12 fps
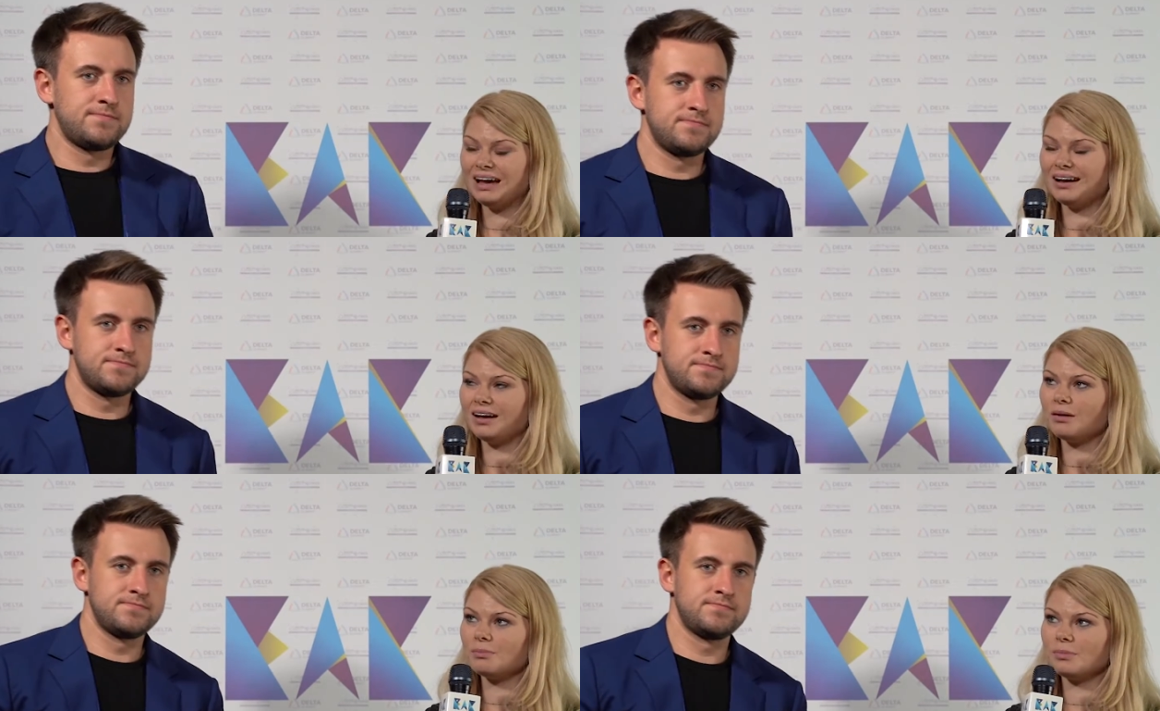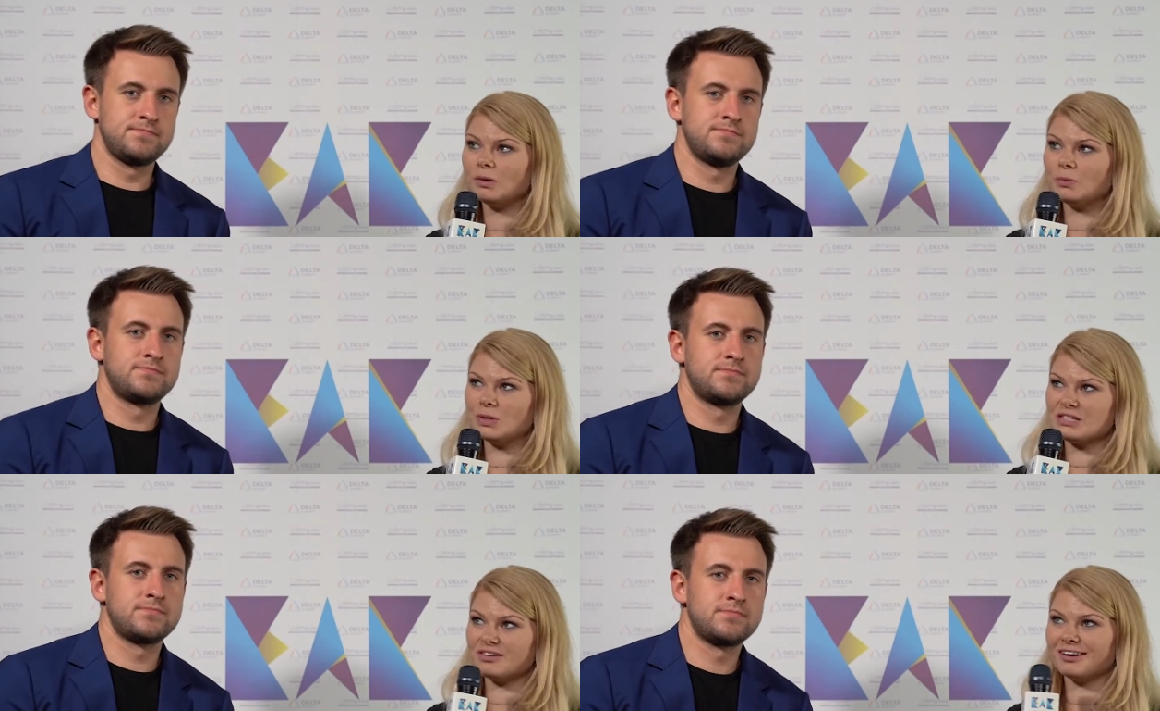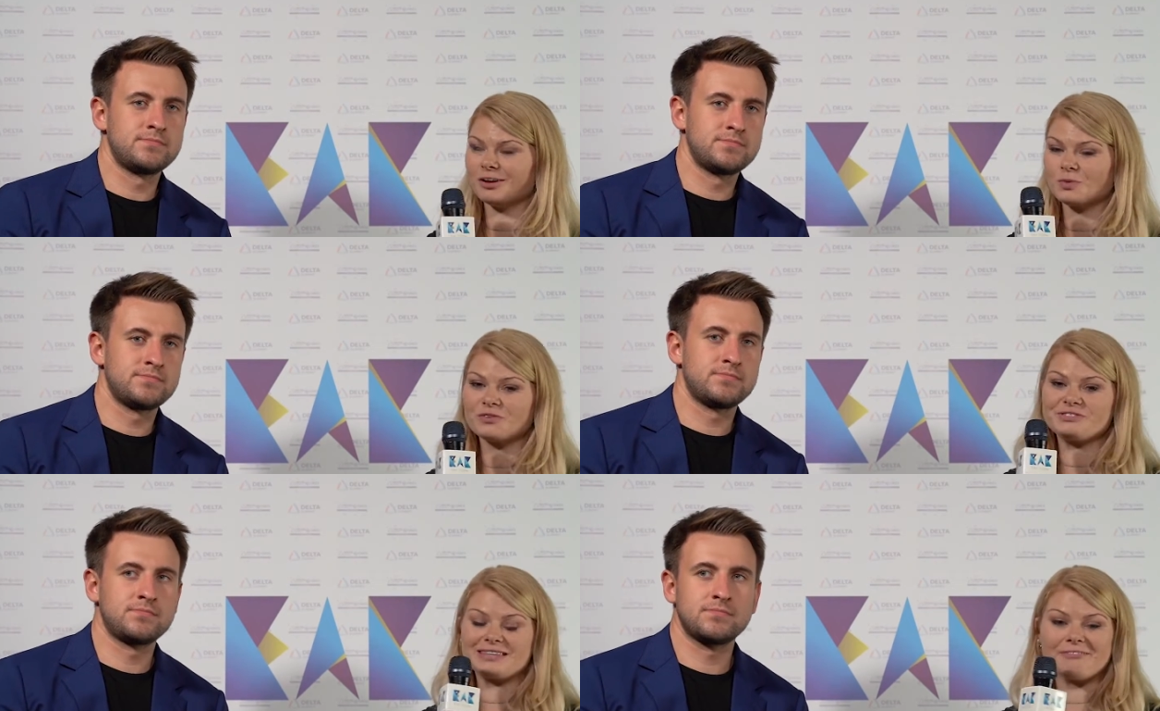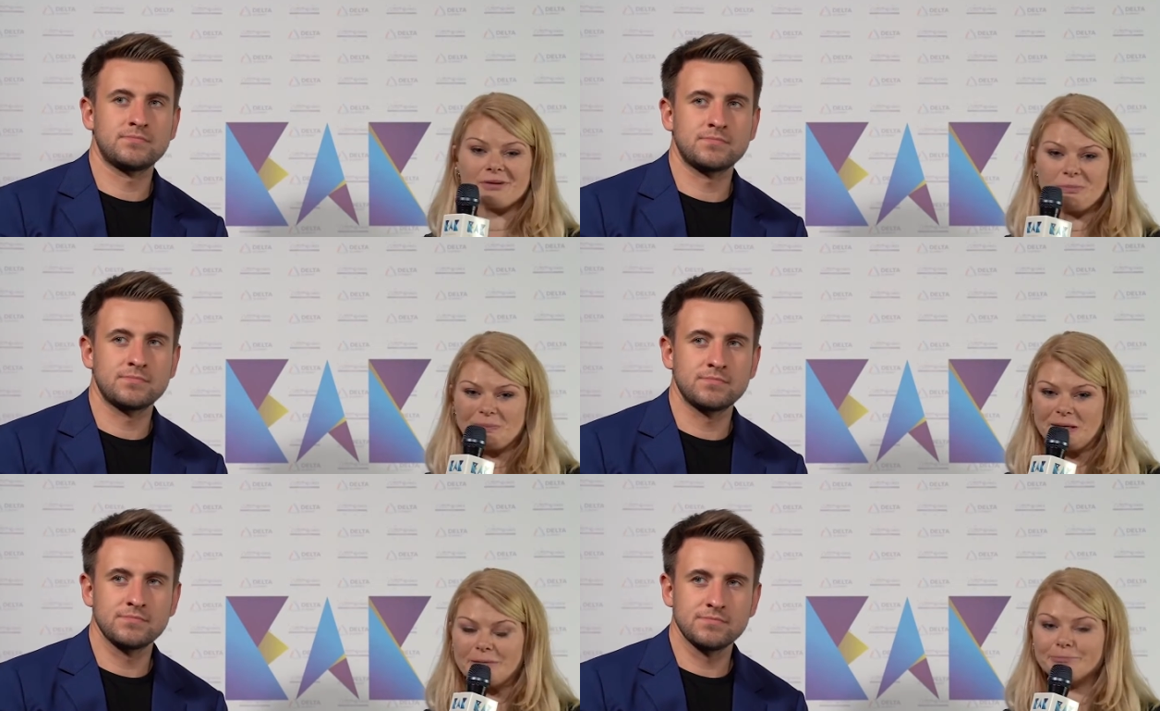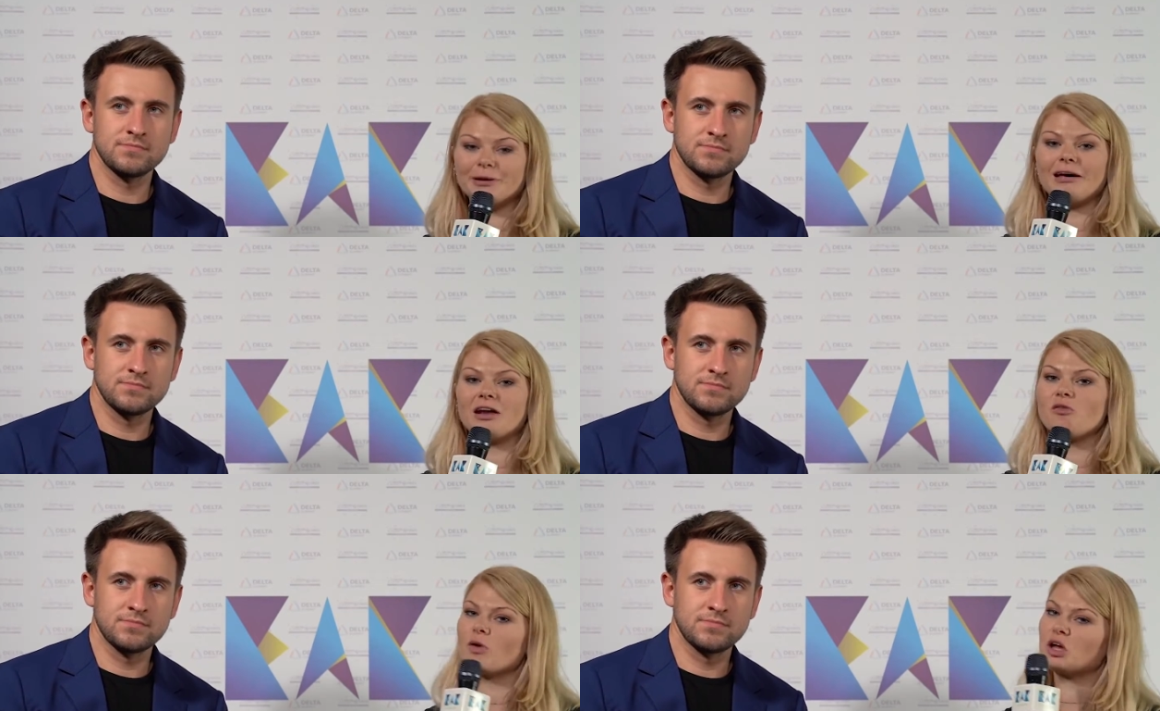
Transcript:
Speaker 1: Um, we started with seven people and